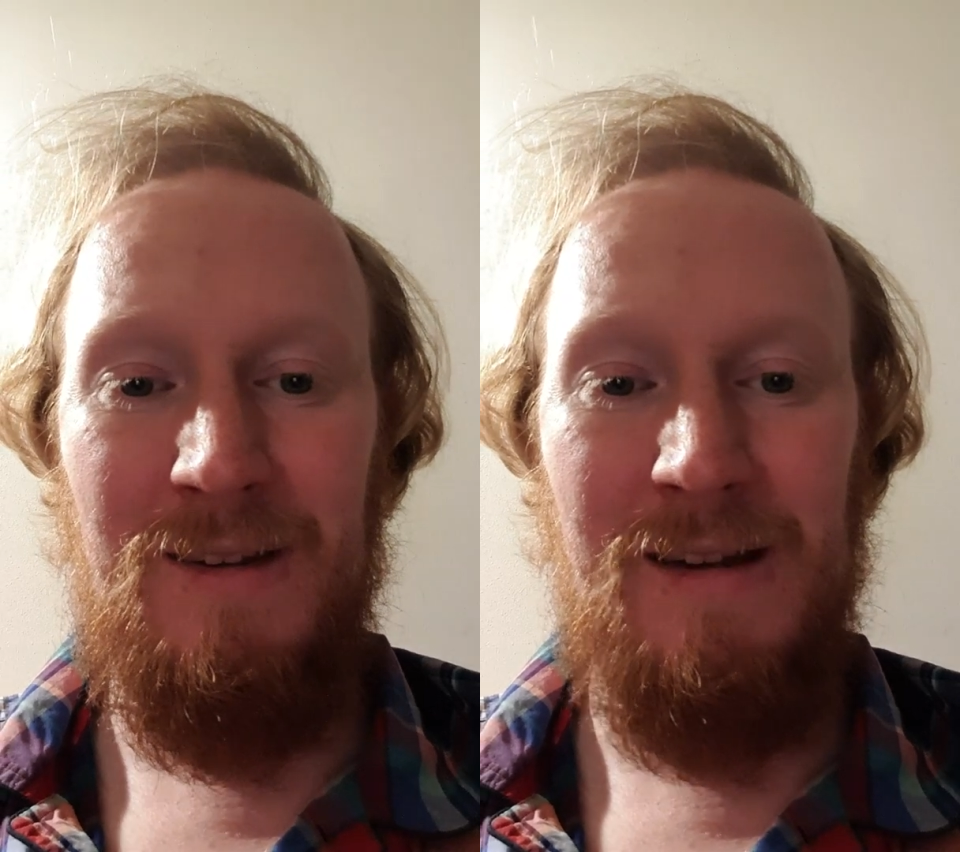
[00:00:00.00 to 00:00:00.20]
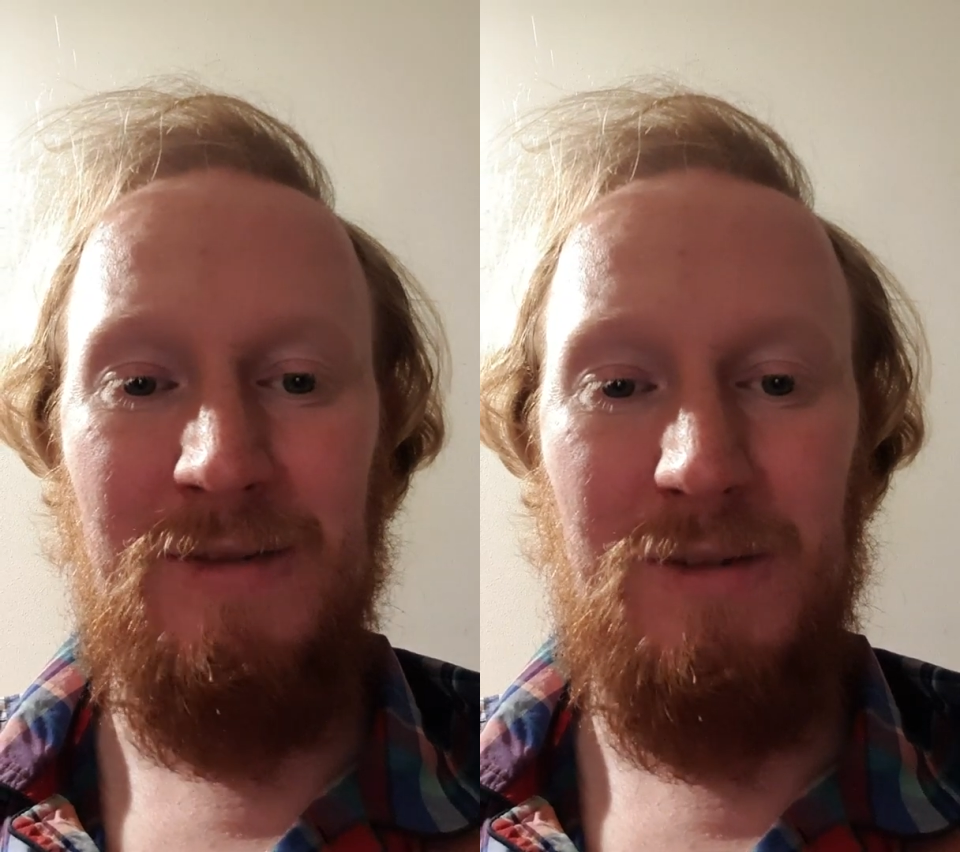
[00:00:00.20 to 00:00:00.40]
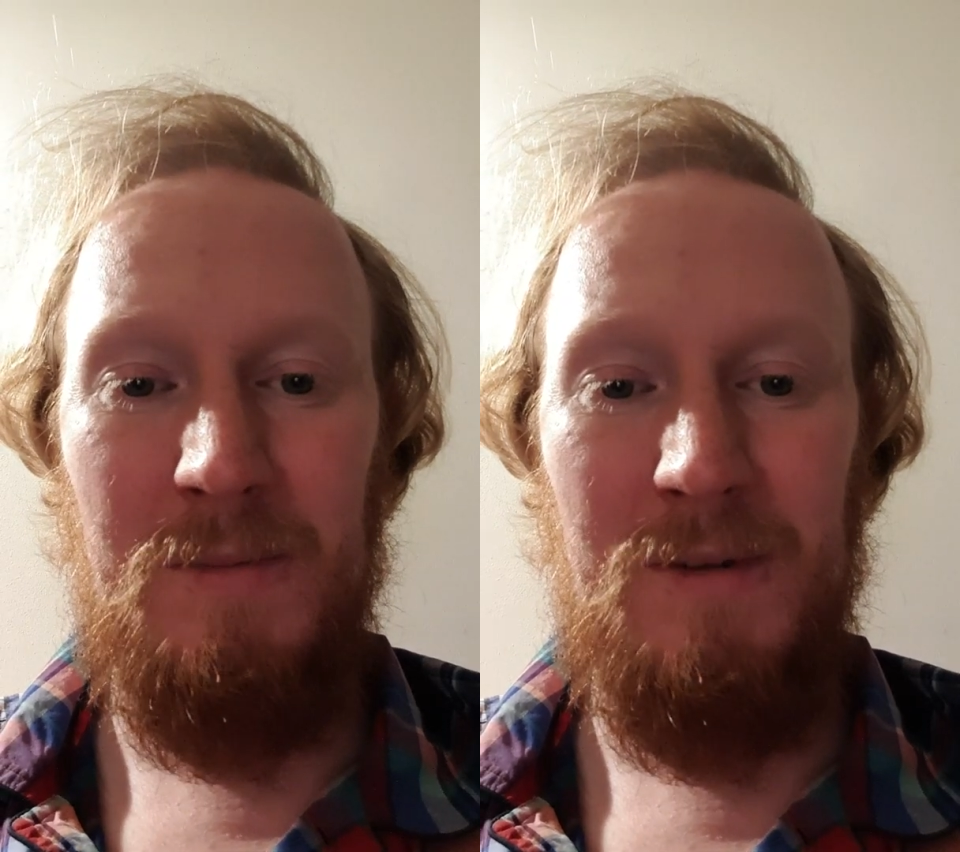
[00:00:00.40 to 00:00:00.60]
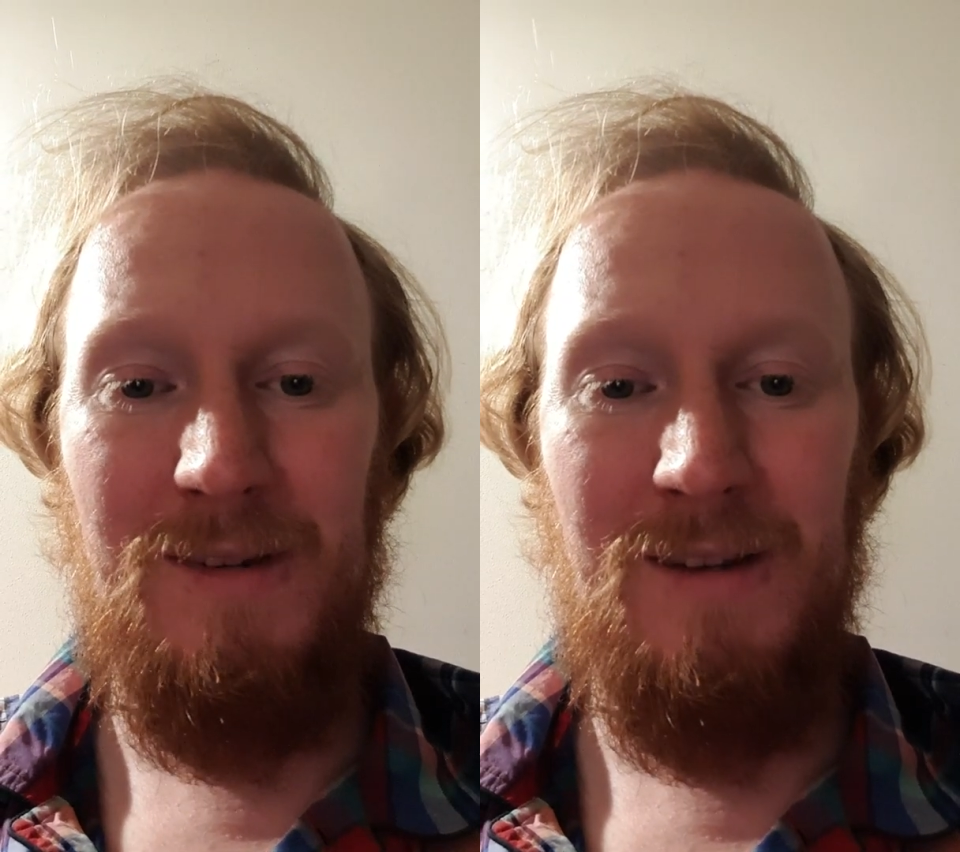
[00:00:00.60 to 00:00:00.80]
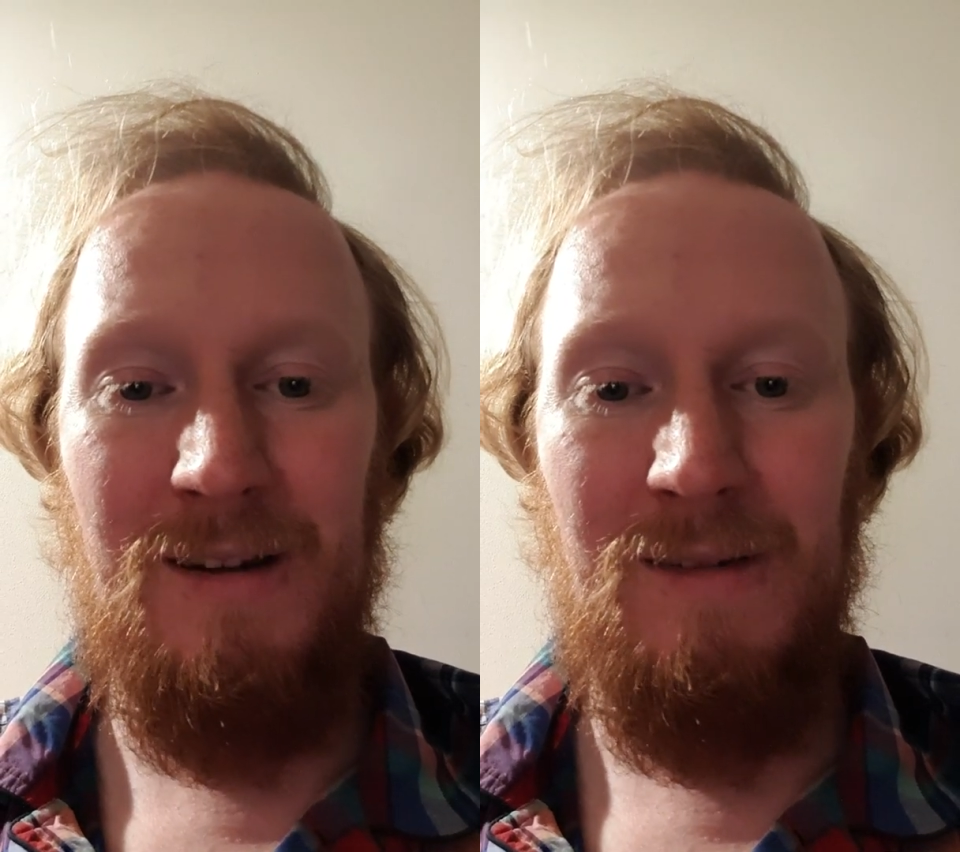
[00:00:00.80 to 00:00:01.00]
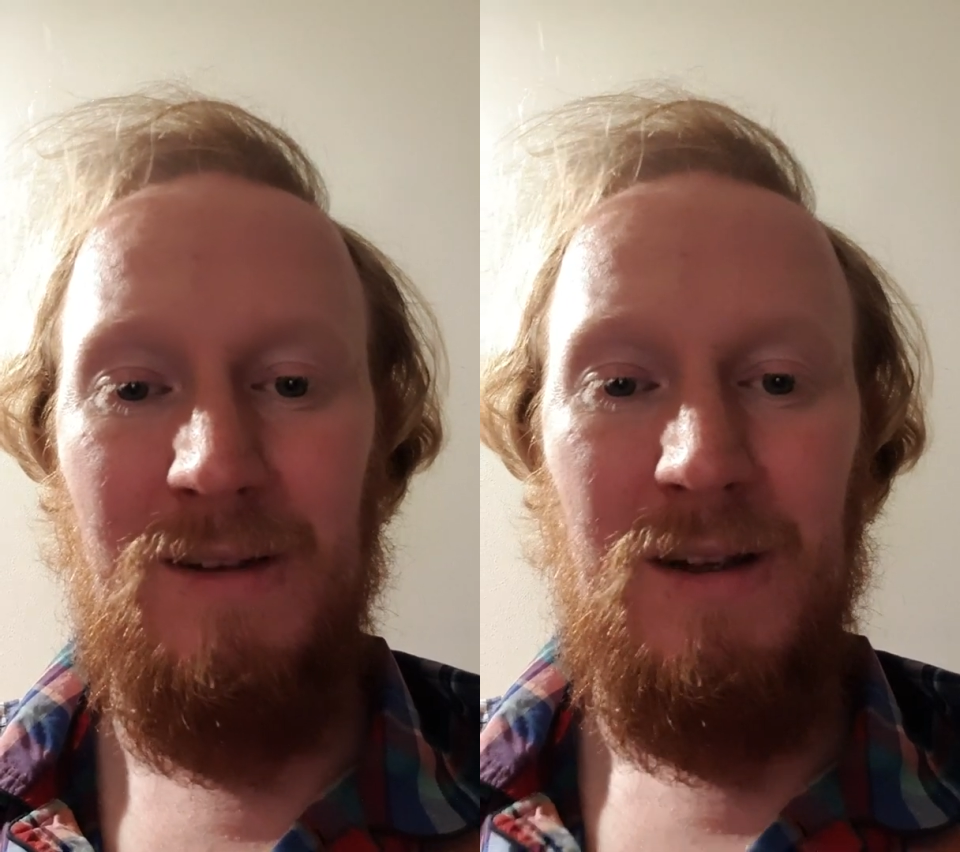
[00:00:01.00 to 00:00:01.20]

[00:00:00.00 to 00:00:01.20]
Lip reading: announcements then.